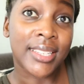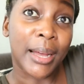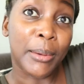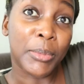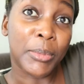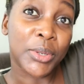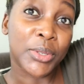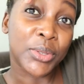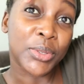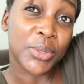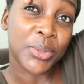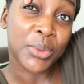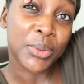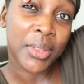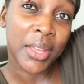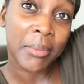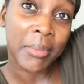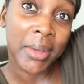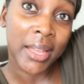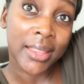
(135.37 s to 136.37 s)
I'm going to do
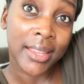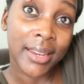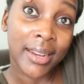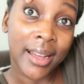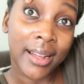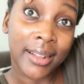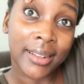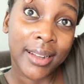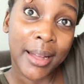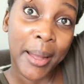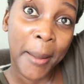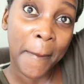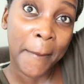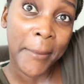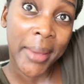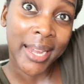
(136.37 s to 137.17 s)
them and then I'll come